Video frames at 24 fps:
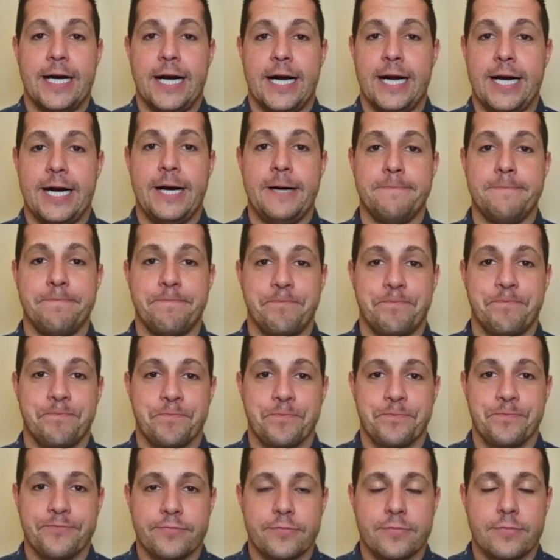
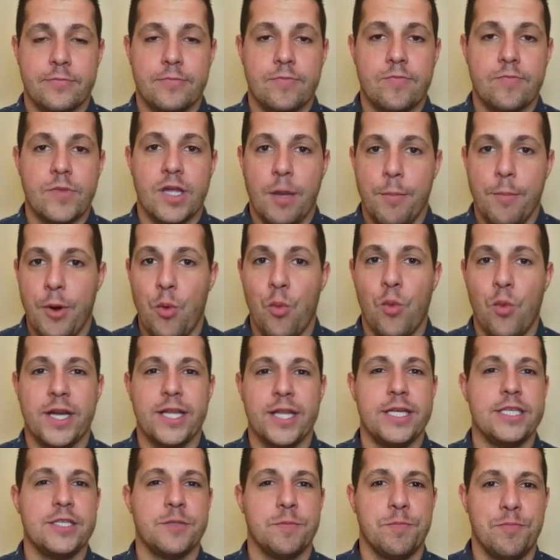But one
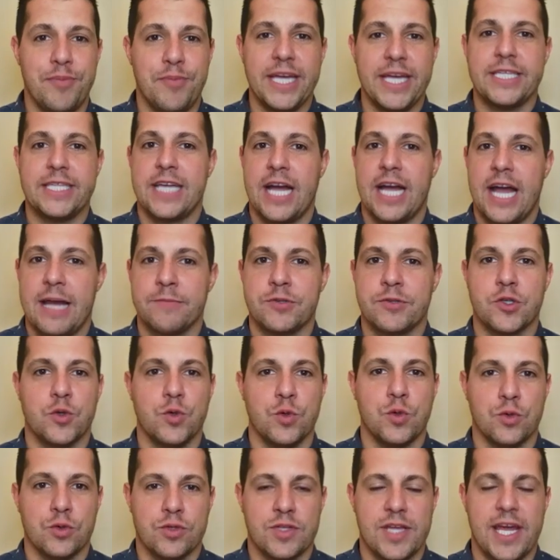of these big-time
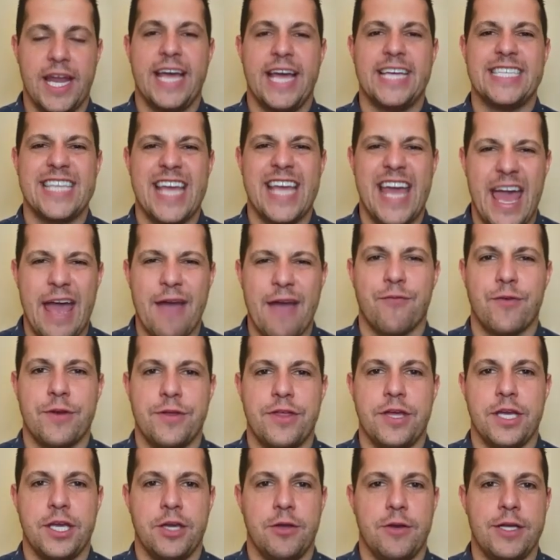schools that has
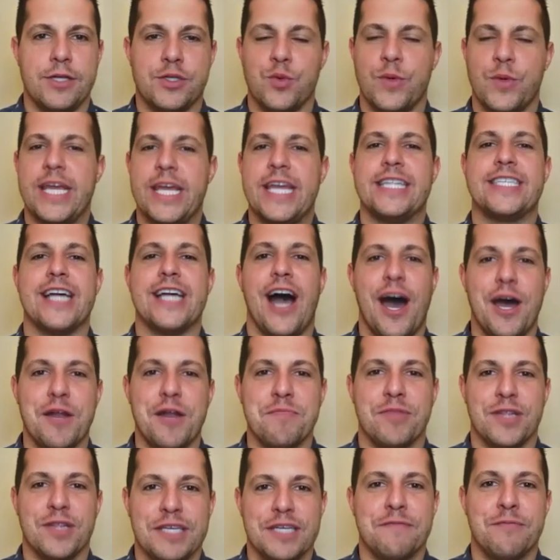everything you need to win, it's
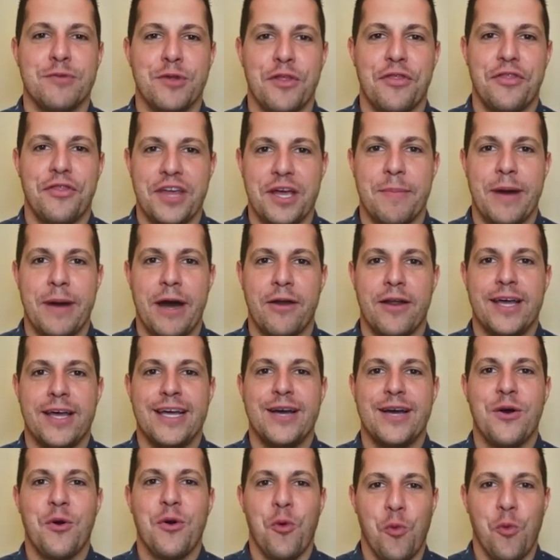unbelievable to think about
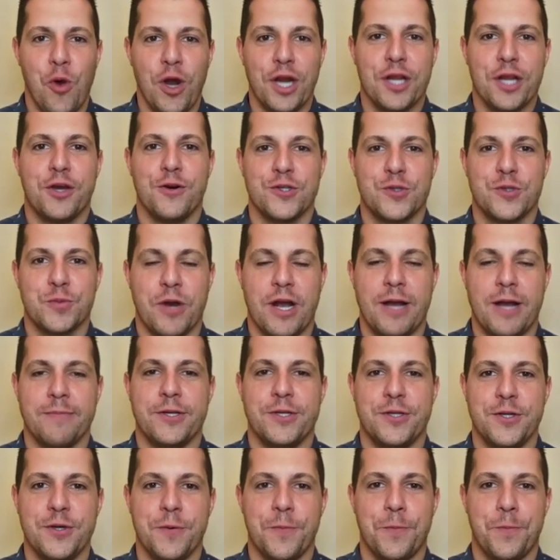what Coach Prime
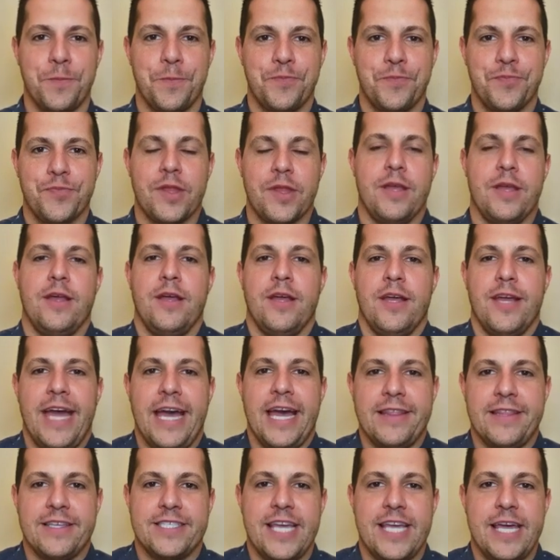could do.
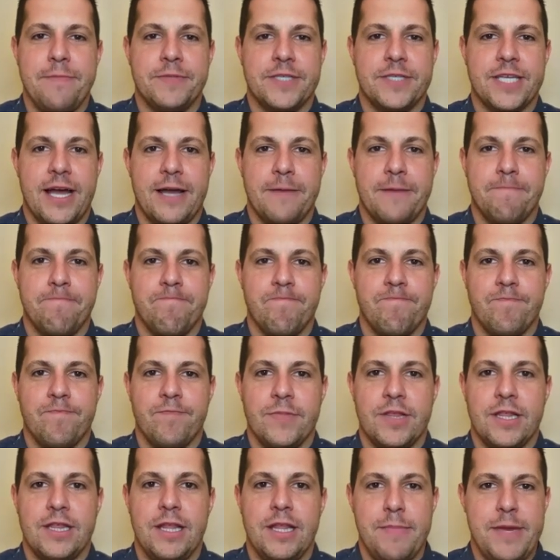At the same time,
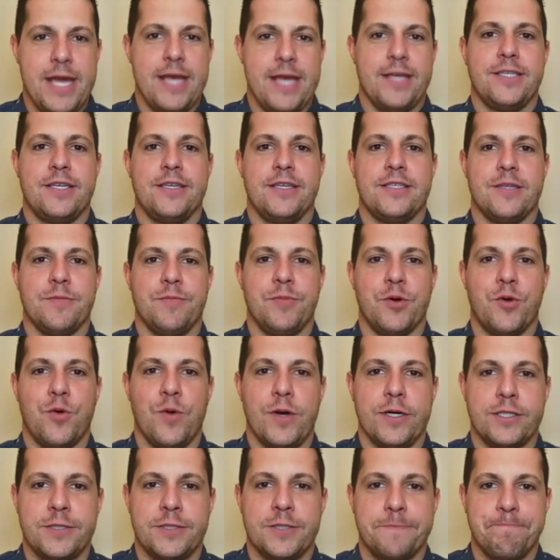let me ask you a simple
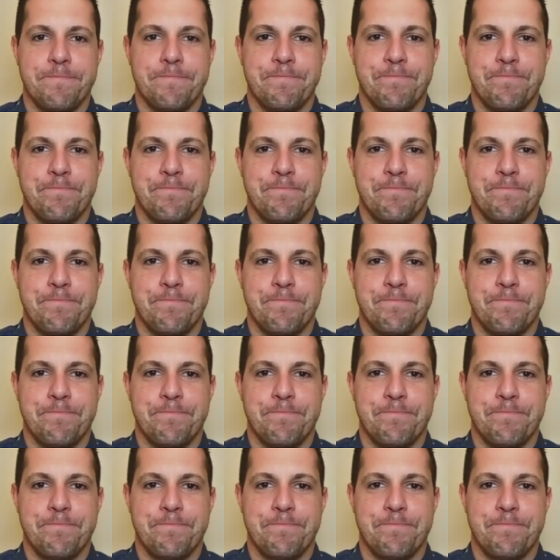question.